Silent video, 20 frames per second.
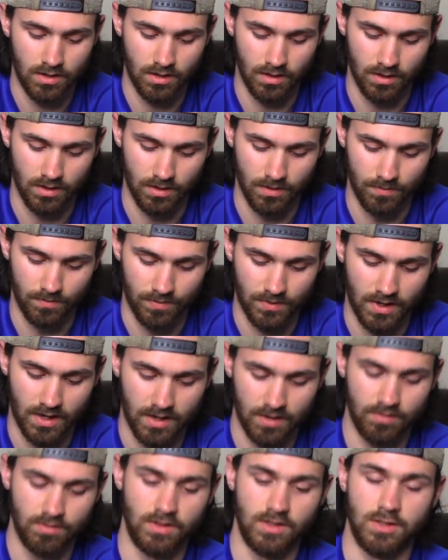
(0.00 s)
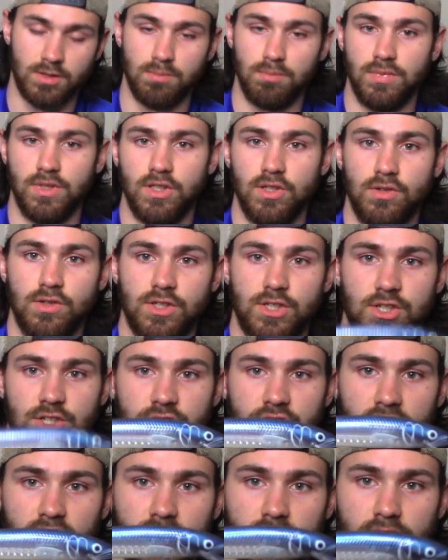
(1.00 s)
I have this bluish
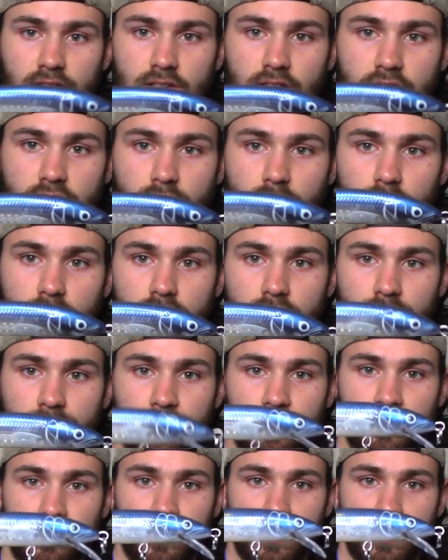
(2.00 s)
shad looking one.